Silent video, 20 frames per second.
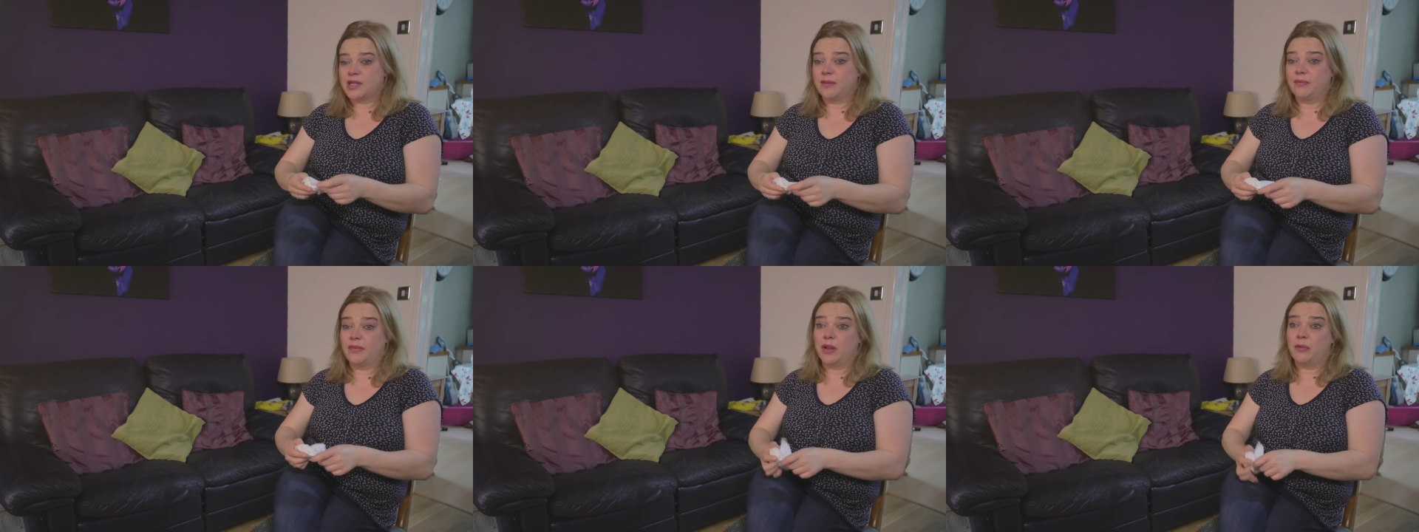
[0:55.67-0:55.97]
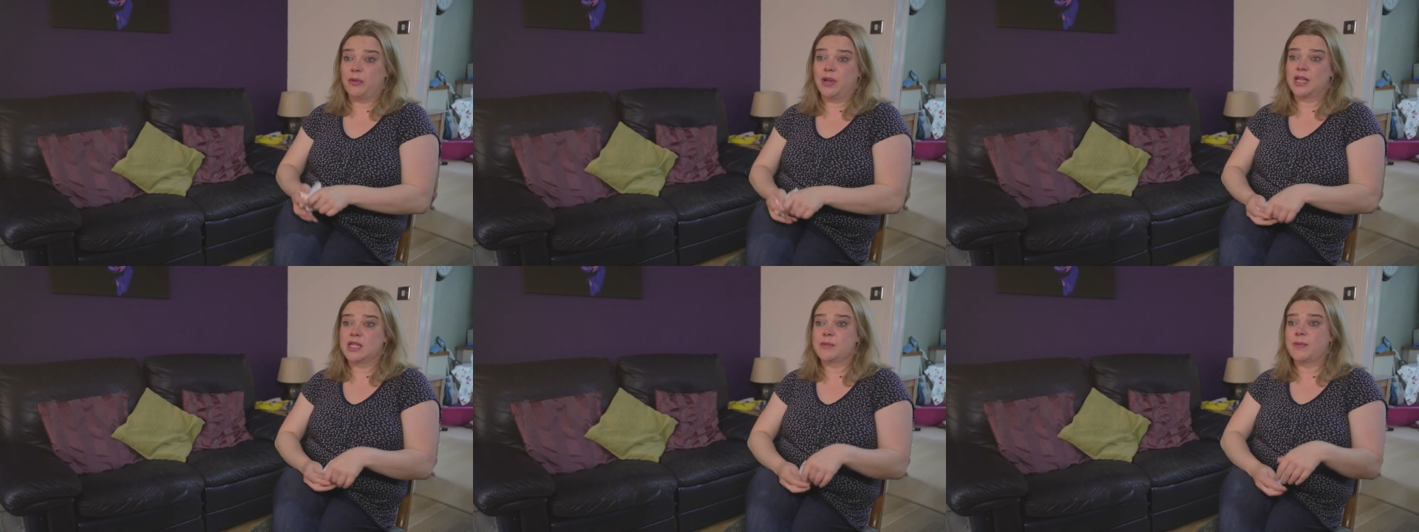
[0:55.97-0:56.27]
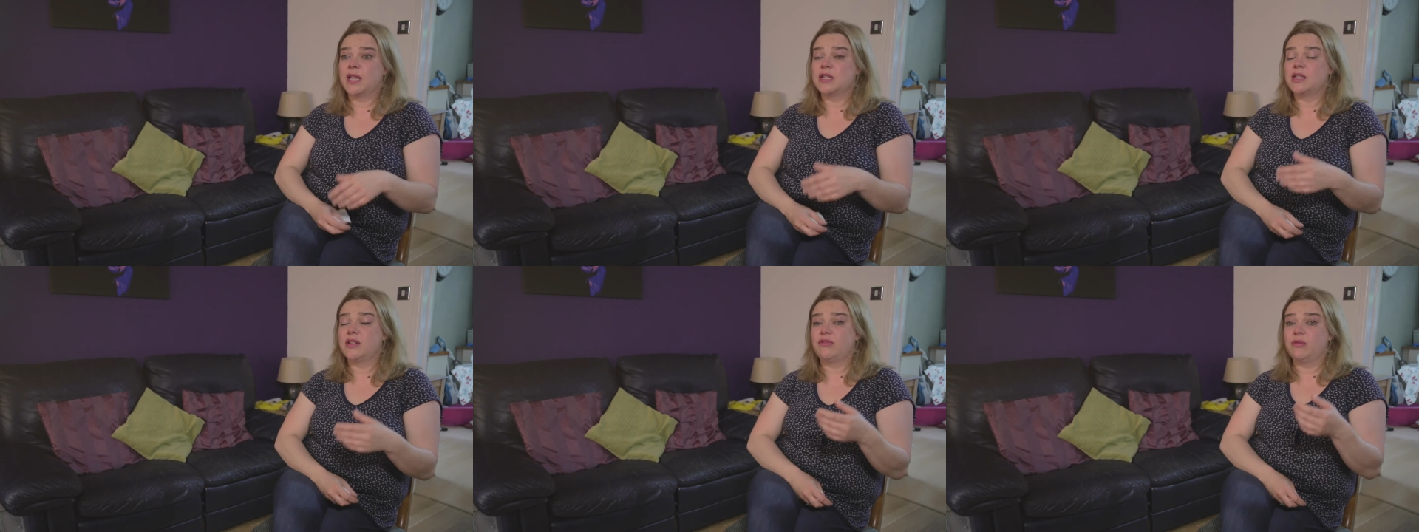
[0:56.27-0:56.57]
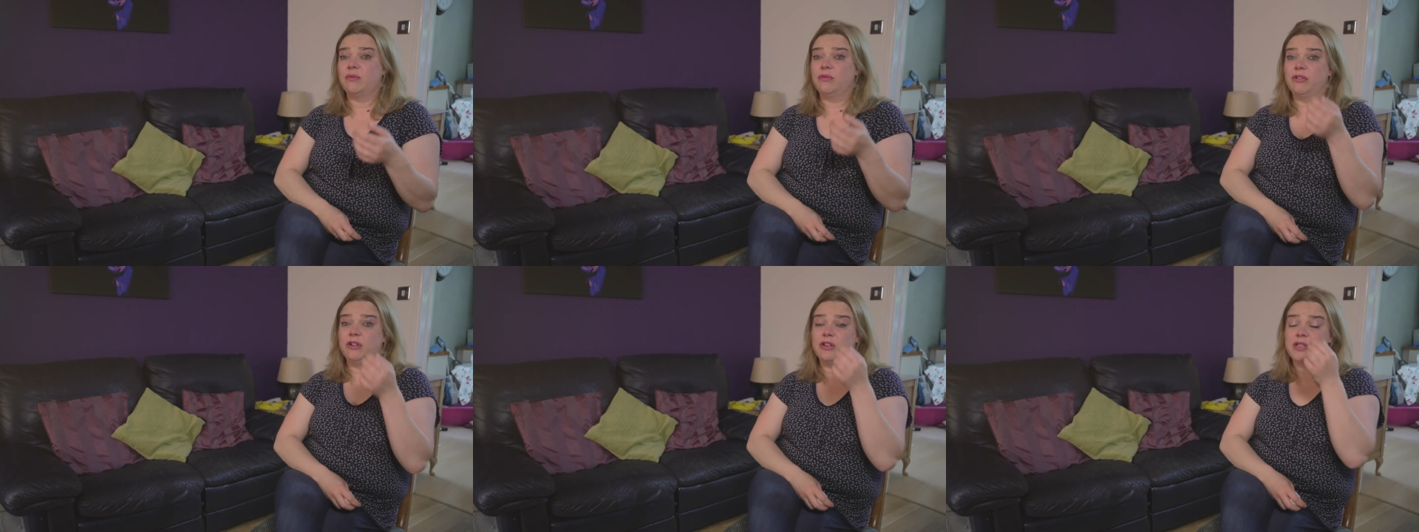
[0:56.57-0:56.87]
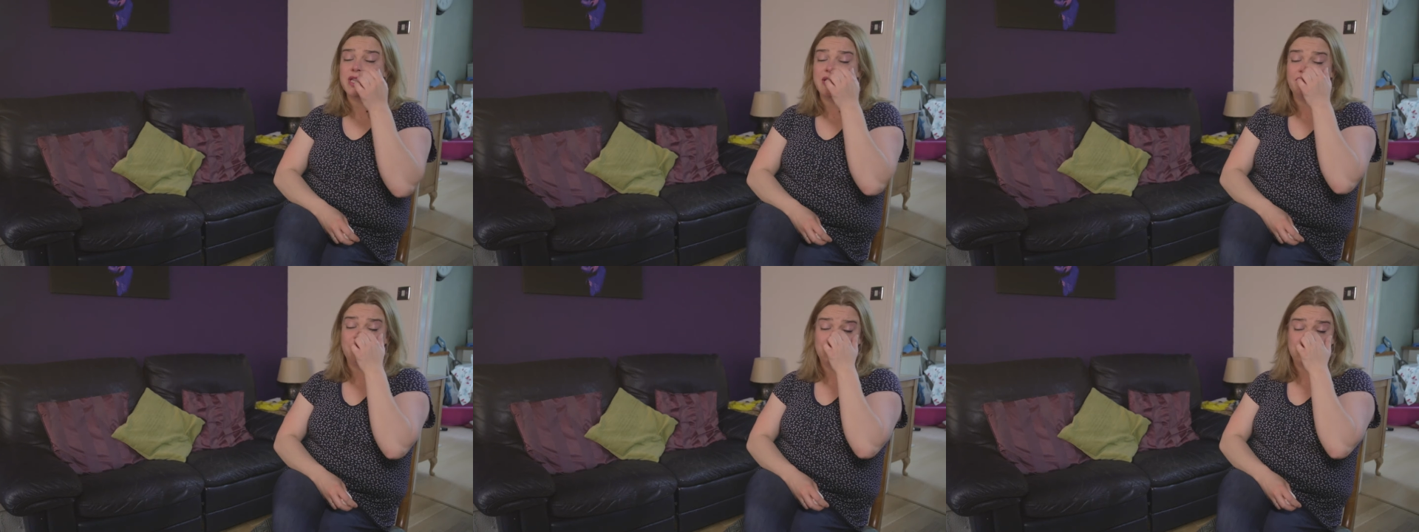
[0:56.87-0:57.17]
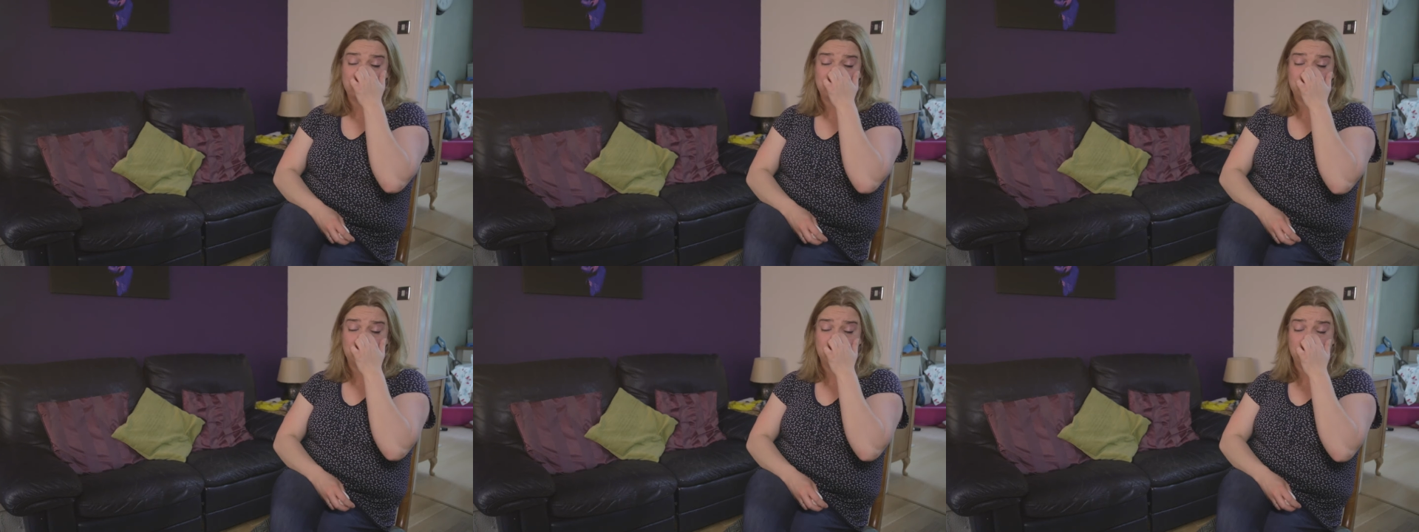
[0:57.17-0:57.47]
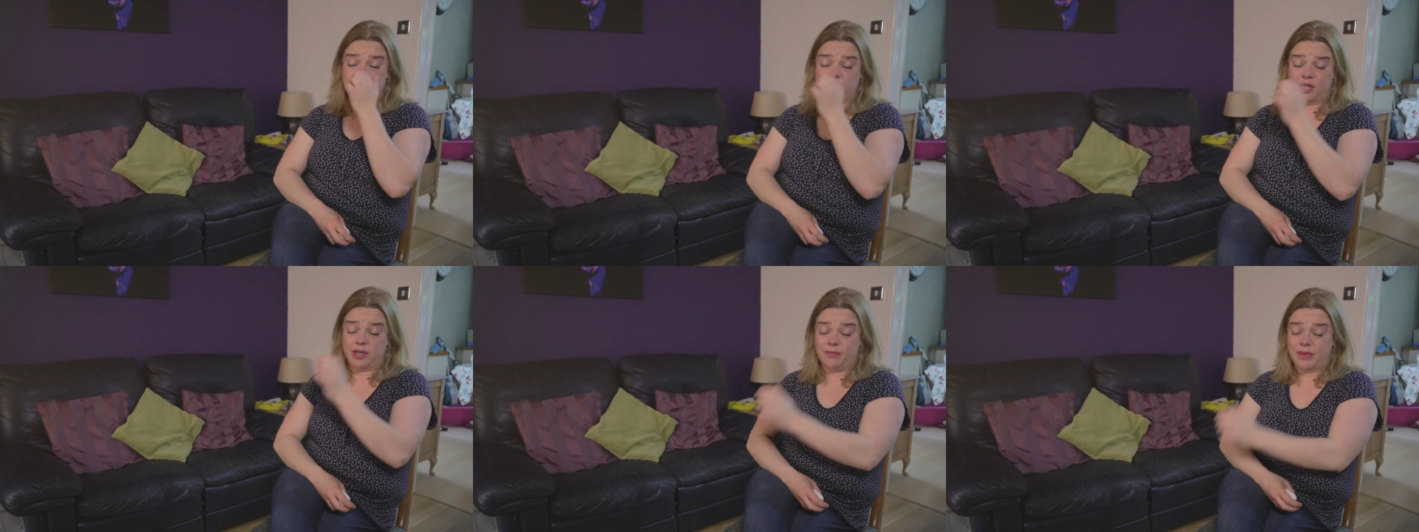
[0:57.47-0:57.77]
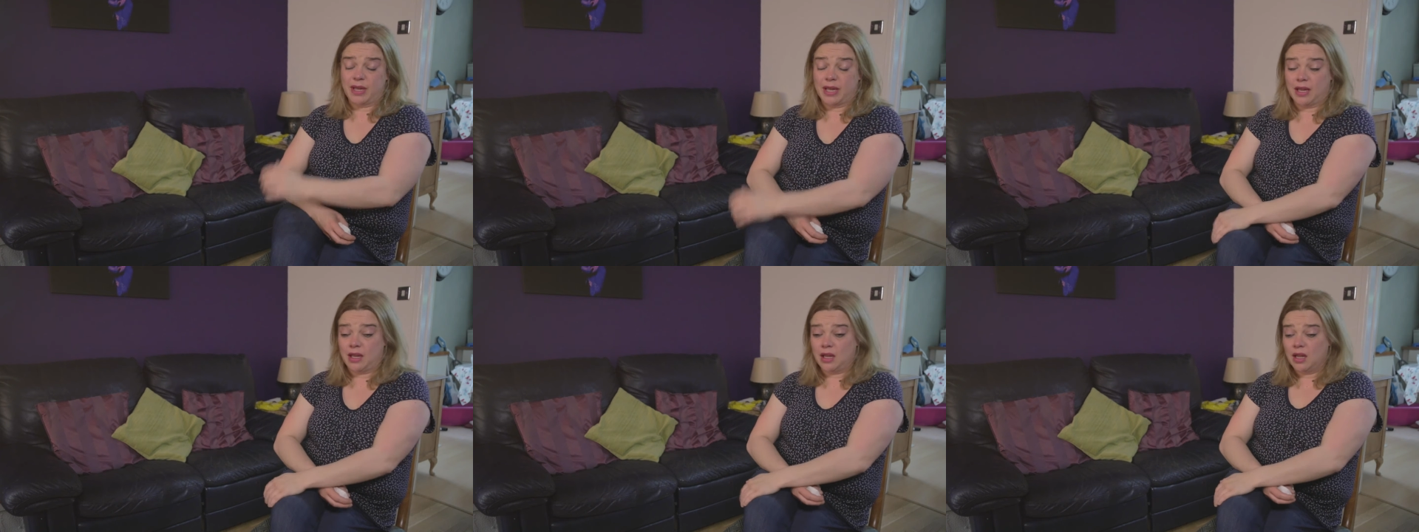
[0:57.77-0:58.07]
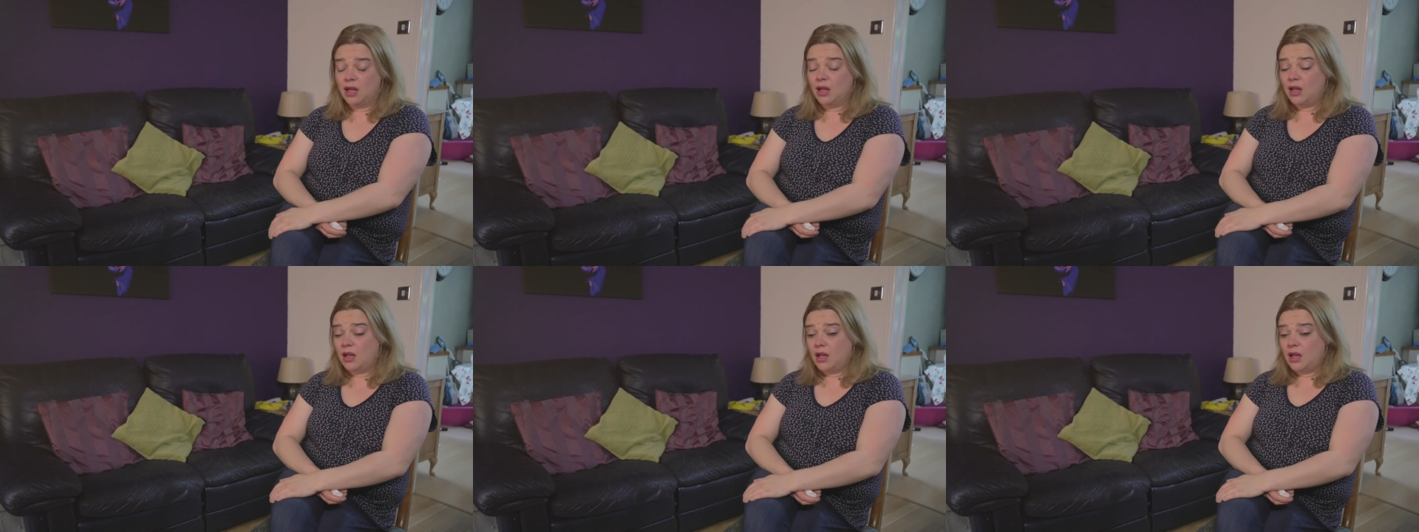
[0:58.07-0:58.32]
something we expected from a routine visit to our GP,